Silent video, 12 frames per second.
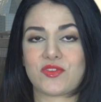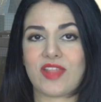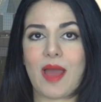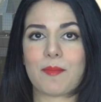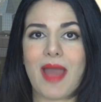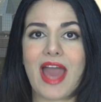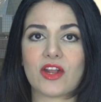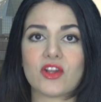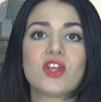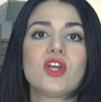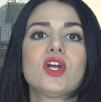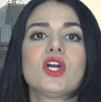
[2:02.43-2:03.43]
for that
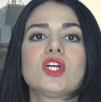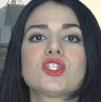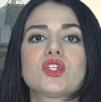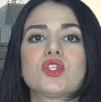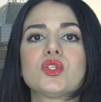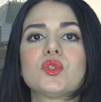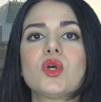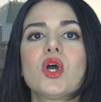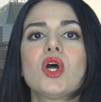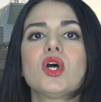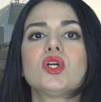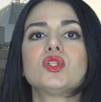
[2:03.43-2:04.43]
matter to
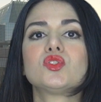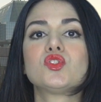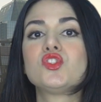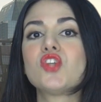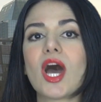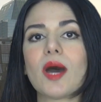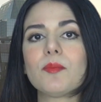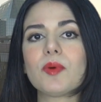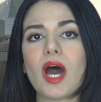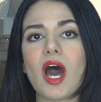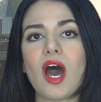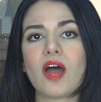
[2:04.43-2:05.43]
jump
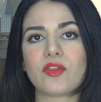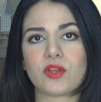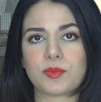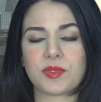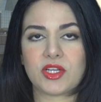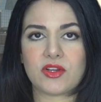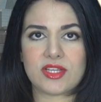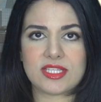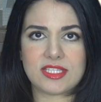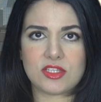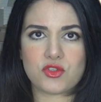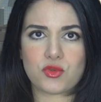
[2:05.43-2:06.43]
on the
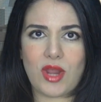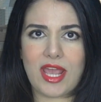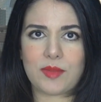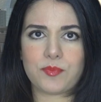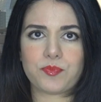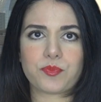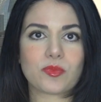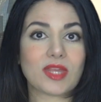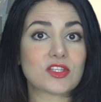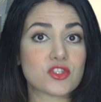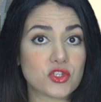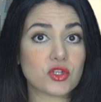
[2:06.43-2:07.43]
cryptocurrency train.
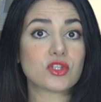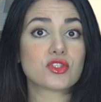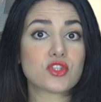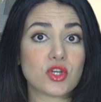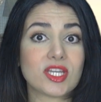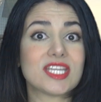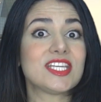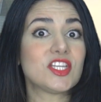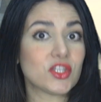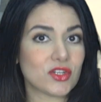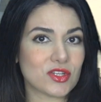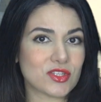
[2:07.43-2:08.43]
It sure took
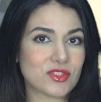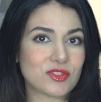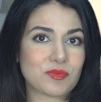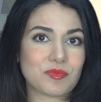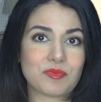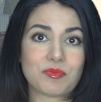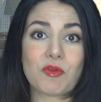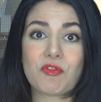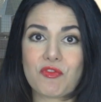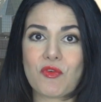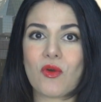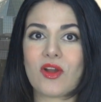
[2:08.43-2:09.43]
years
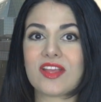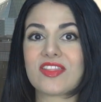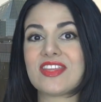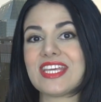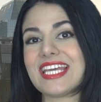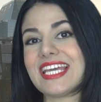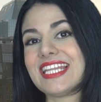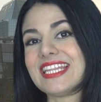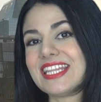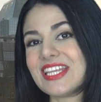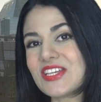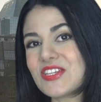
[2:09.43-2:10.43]
before the
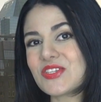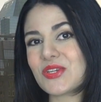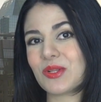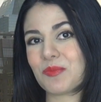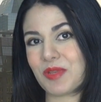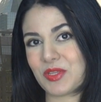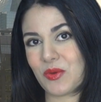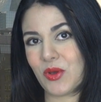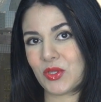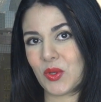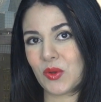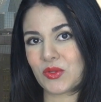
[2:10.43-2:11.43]
initial
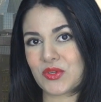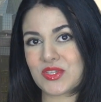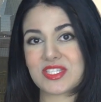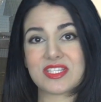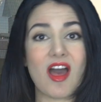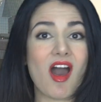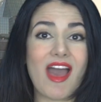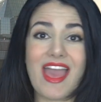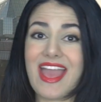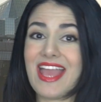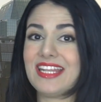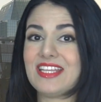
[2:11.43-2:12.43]
Bitcoin owners saw
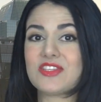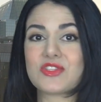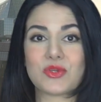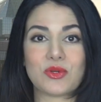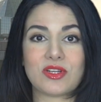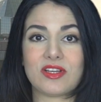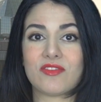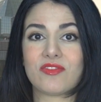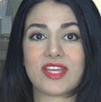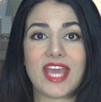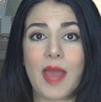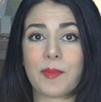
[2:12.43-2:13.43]
any sort of
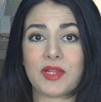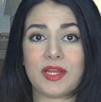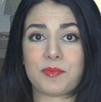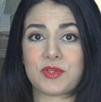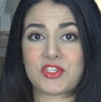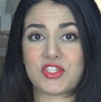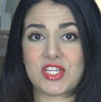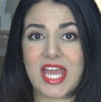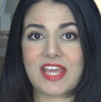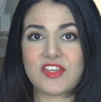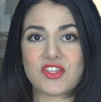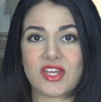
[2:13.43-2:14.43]
capital
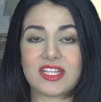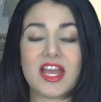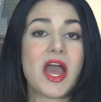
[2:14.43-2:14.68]
appreciation.